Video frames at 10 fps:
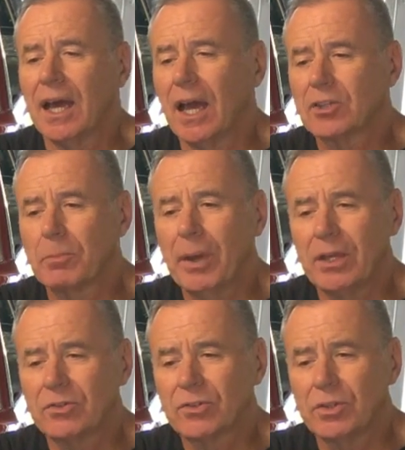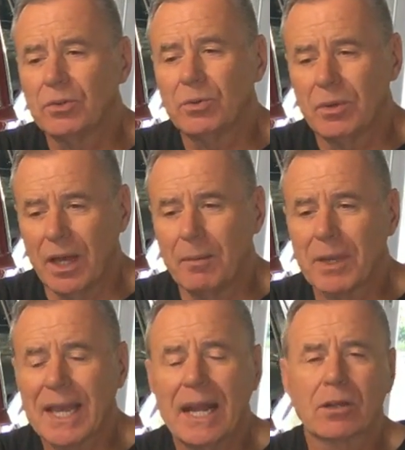as opposed to
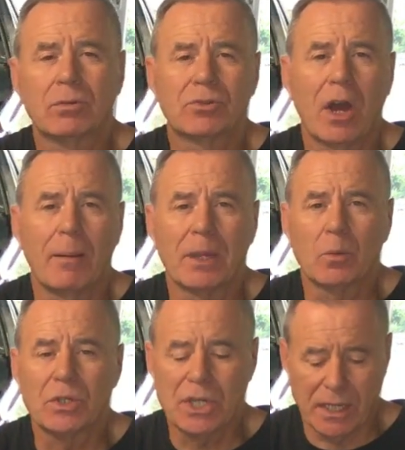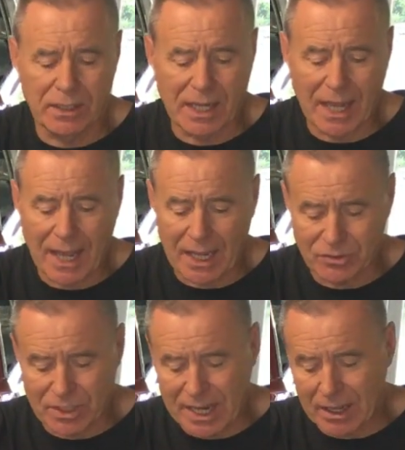mechanical timing, which it
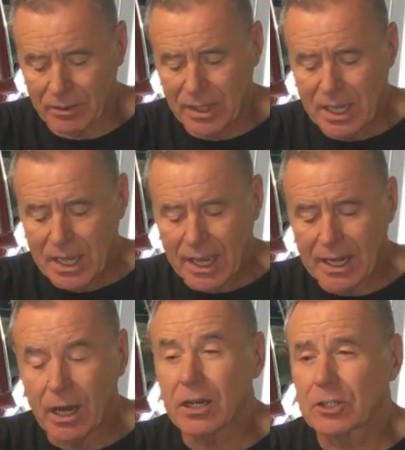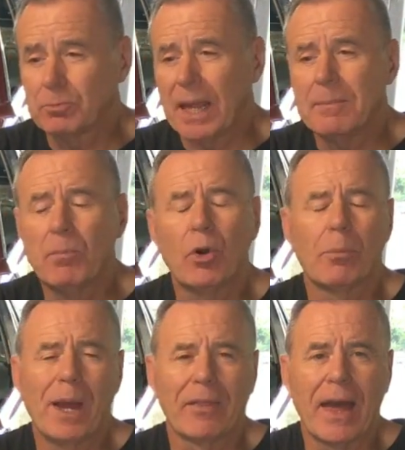has now. and I'll explain more
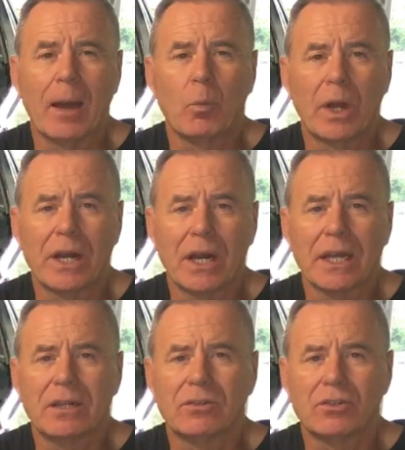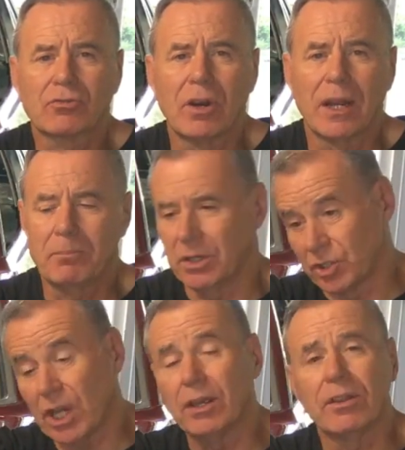about that when I describe and
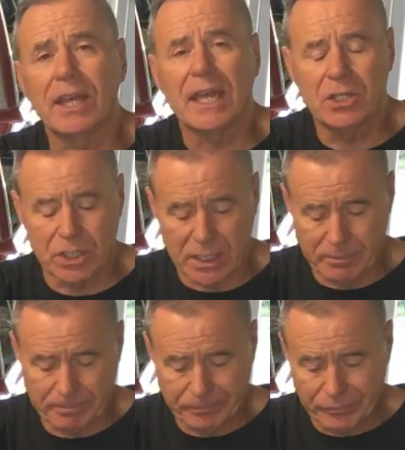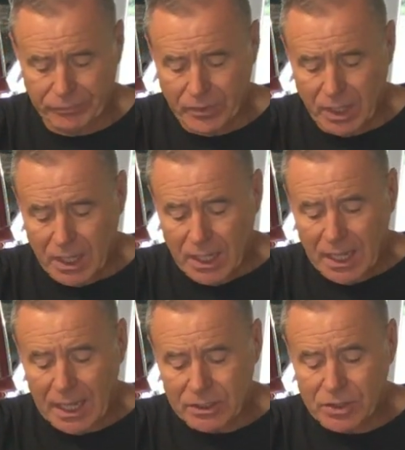show you the engine.
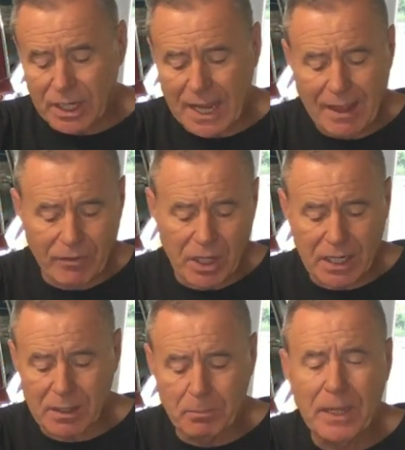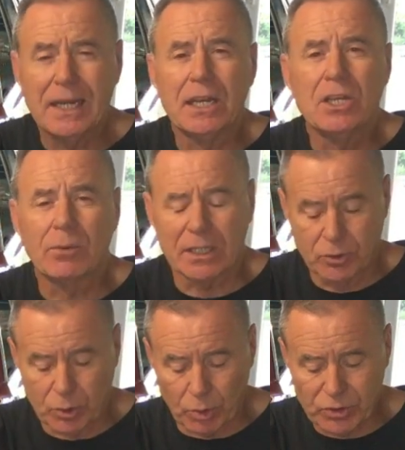It's going to have a completely new
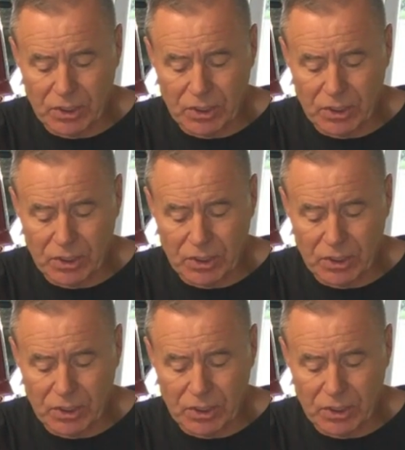exhaust